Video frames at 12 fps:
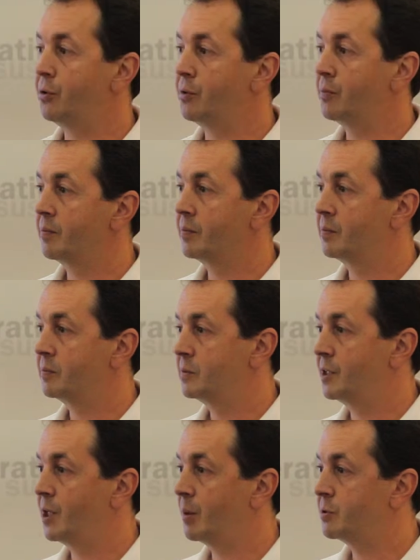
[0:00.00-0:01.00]
do
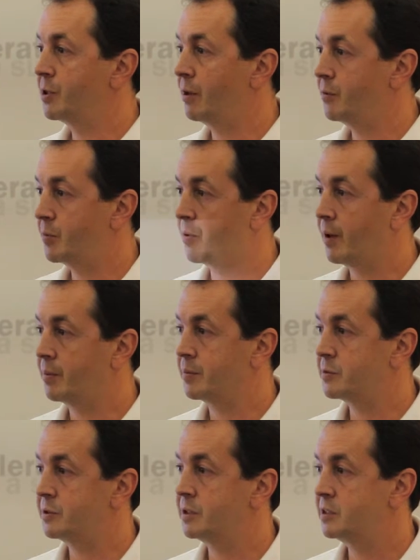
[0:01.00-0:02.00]
to help solve your
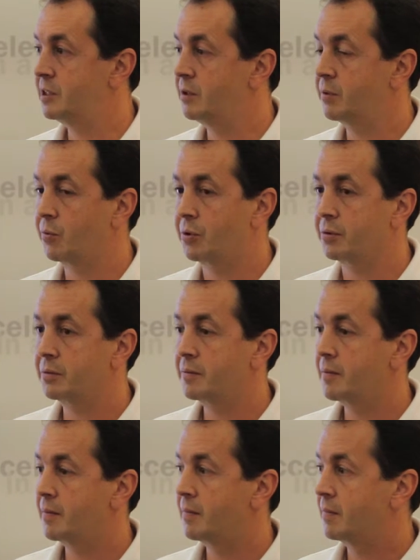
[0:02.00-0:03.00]
problems in the sealing world.
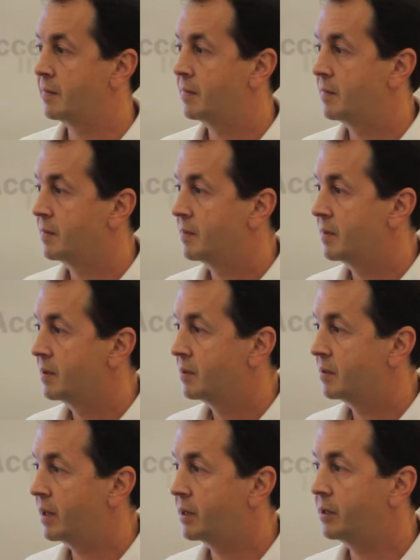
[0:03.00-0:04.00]

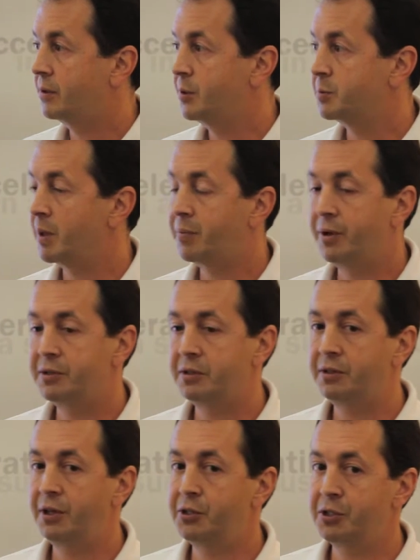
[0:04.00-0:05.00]
That concludes my
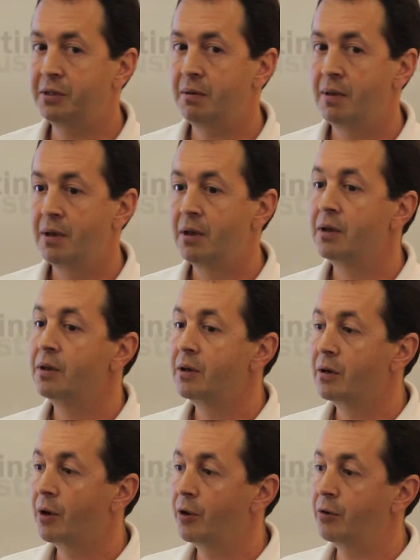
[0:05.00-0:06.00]
presentation.
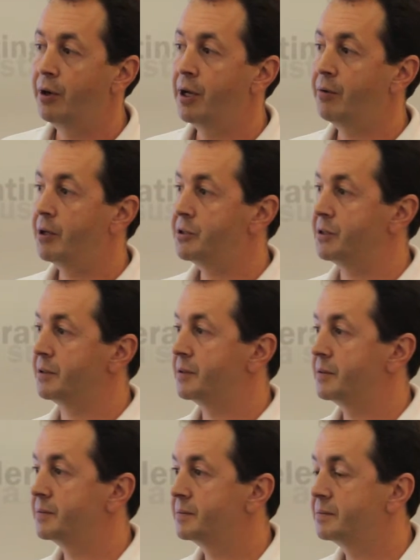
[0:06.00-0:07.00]
Are there any questions?